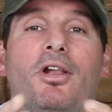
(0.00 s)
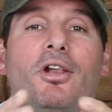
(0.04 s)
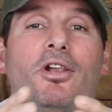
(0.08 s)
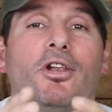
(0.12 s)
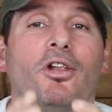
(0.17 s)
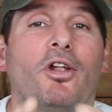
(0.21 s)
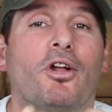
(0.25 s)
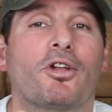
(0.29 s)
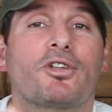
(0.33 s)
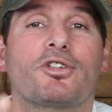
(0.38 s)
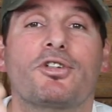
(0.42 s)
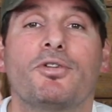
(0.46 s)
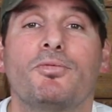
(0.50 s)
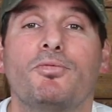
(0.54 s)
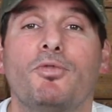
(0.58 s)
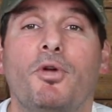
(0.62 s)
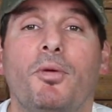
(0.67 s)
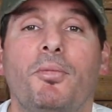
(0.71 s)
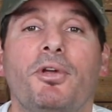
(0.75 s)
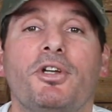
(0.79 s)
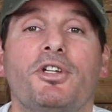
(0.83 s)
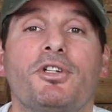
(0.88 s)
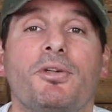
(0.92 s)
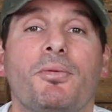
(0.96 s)
lots of
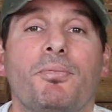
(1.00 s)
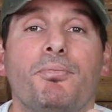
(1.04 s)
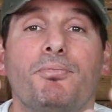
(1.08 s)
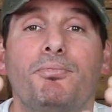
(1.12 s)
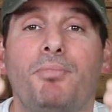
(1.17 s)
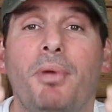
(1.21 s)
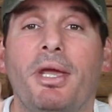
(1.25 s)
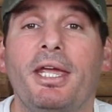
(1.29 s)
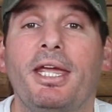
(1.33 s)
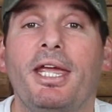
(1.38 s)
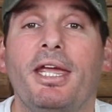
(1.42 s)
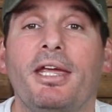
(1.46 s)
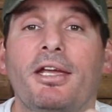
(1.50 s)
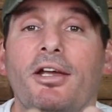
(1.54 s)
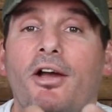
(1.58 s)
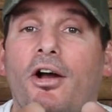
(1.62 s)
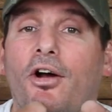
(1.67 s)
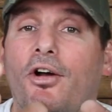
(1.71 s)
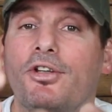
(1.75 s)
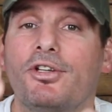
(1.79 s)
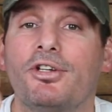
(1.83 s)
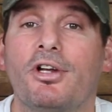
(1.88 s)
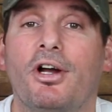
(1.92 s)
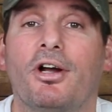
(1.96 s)
rubbish being
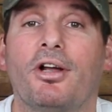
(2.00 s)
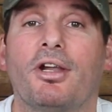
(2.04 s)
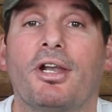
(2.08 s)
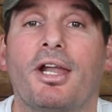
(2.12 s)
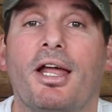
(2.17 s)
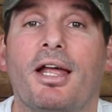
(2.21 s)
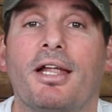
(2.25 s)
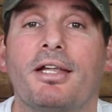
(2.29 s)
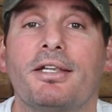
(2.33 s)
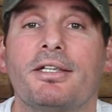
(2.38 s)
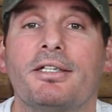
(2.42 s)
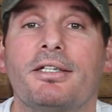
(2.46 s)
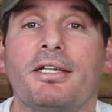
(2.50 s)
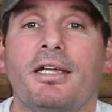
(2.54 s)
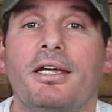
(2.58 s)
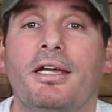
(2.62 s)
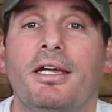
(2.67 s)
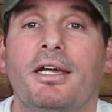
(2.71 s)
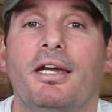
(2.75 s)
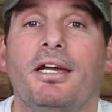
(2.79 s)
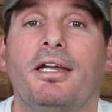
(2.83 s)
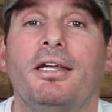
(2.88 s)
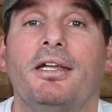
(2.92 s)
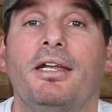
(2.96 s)
on your land
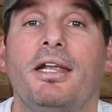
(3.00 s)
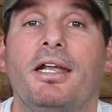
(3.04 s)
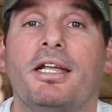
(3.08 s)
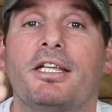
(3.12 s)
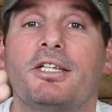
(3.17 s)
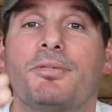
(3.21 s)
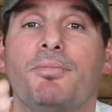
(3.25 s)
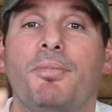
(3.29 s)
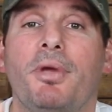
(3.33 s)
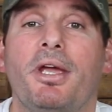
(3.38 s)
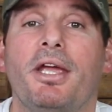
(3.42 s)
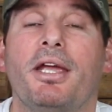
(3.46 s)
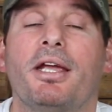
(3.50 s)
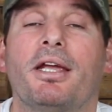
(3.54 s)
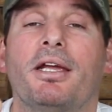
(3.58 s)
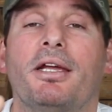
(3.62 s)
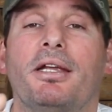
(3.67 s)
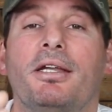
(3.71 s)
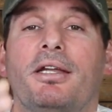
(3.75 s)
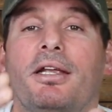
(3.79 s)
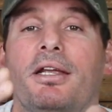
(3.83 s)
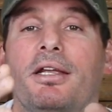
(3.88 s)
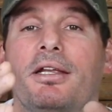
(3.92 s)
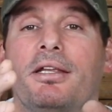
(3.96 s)
and it's
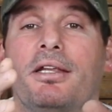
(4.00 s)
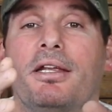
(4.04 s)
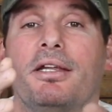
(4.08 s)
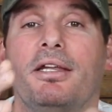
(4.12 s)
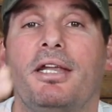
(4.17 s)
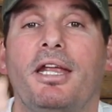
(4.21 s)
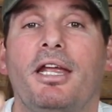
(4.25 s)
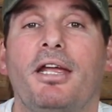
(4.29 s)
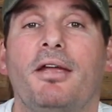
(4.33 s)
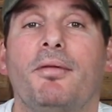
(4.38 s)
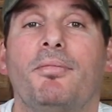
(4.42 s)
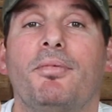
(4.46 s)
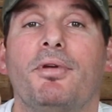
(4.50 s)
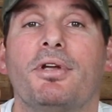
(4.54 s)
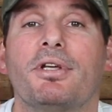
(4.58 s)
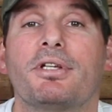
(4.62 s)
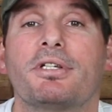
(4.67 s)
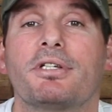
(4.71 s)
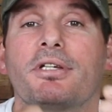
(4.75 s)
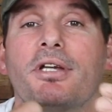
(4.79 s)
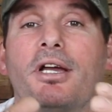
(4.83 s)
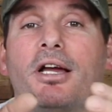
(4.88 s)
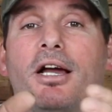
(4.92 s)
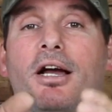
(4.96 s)
making the
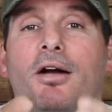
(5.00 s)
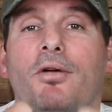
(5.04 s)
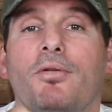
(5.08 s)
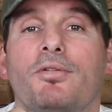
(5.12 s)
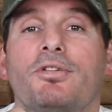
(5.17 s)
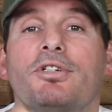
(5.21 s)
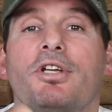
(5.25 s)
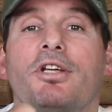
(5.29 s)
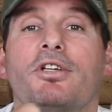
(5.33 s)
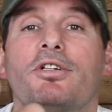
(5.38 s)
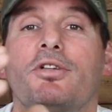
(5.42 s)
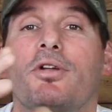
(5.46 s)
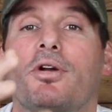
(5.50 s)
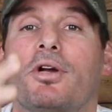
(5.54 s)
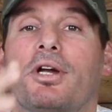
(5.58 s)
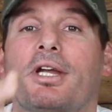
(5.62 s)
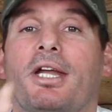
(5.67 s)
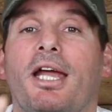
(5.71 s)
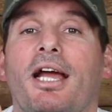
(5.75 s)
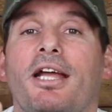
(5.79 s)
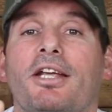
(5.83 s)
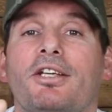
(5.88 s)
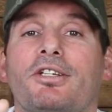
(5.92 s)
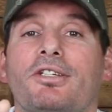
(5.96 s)
neighbours' houses look
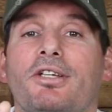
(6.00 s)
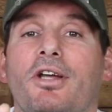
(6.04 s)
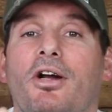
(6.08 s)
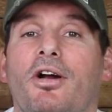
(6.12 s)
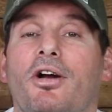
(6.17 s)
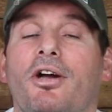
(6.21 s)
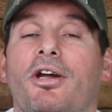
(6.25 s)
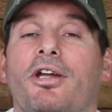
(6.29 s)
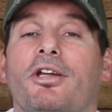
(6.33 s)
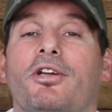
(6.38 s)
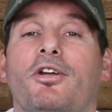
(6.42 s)
an eyesore.